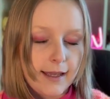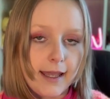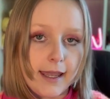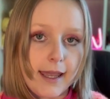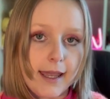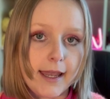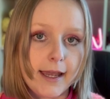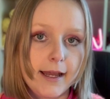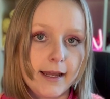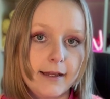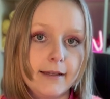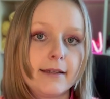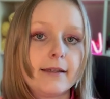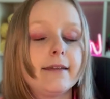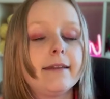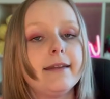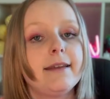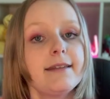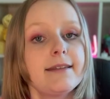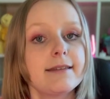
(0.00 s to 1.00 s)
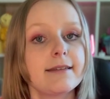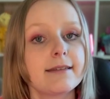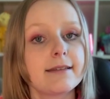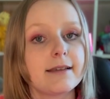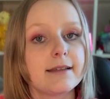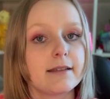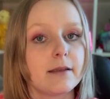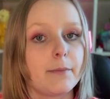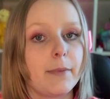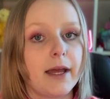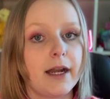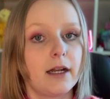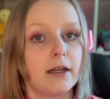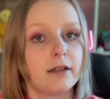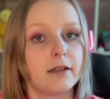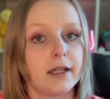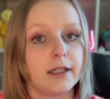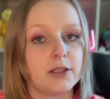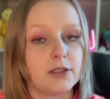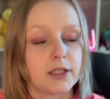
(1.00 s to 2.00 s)
and this is a pattern
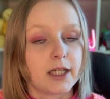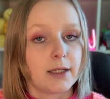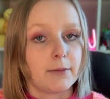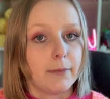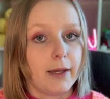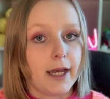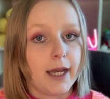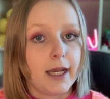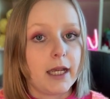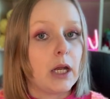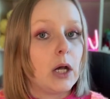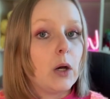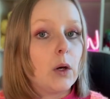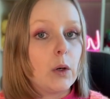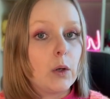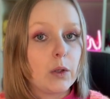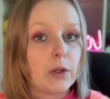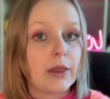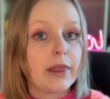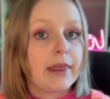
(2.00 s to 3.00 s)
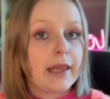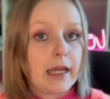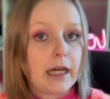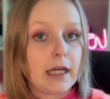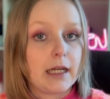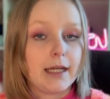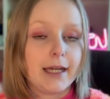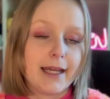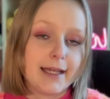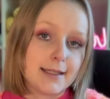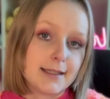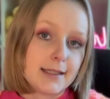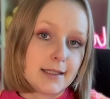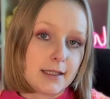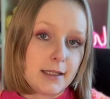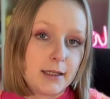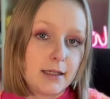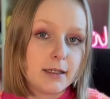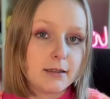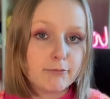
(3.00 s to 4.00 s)
that you can buy on their
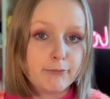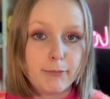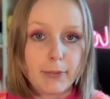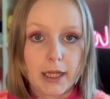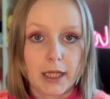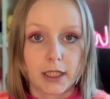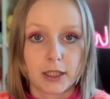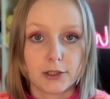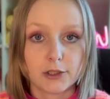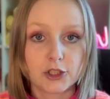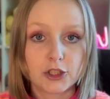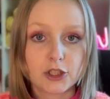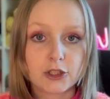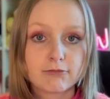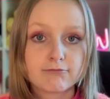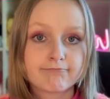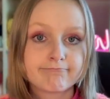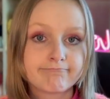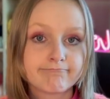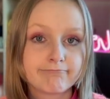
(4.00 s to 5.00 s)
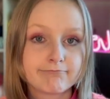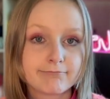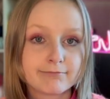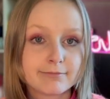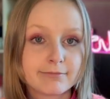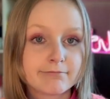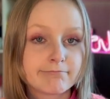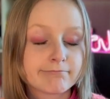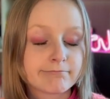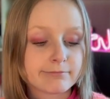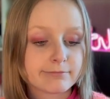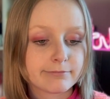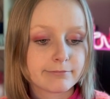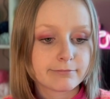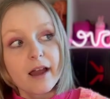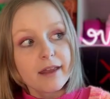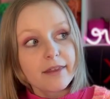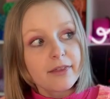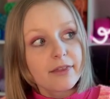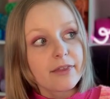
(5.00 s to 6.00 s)
Etsy page.
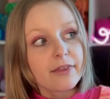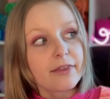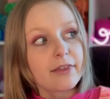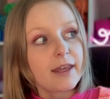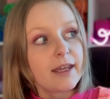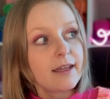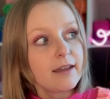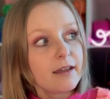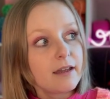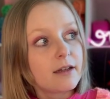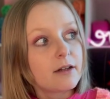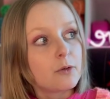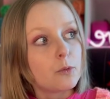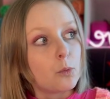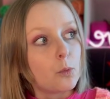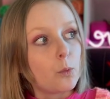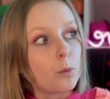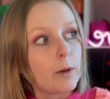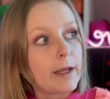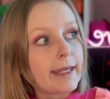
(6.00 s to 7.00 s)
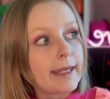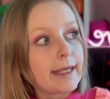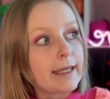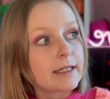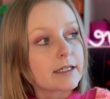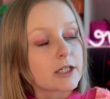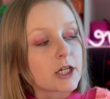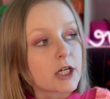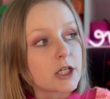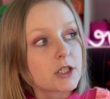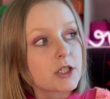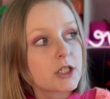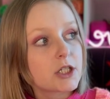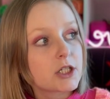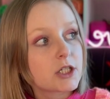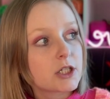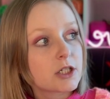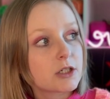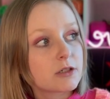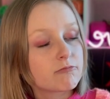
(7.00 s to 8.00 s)
I think we
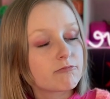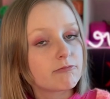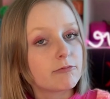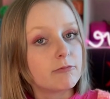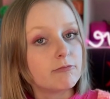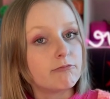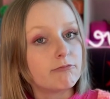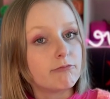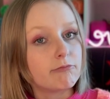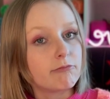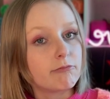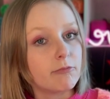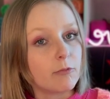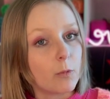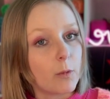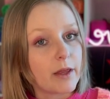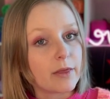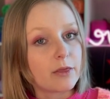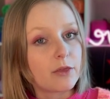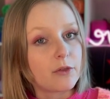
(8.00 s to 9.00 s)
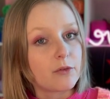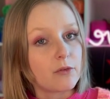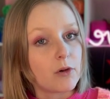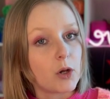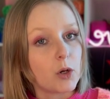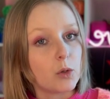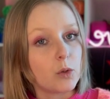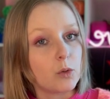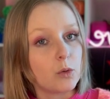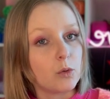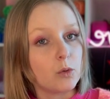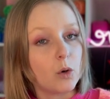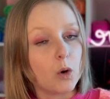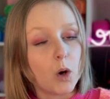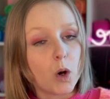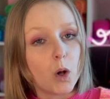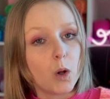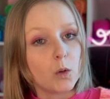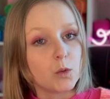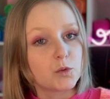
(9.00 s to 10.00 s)
just went through
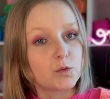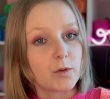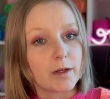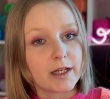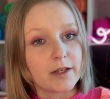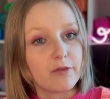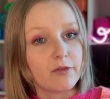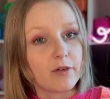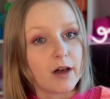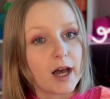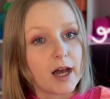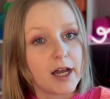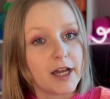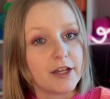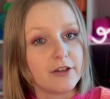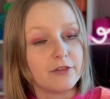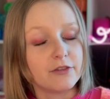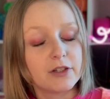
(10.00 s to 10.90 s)
all 25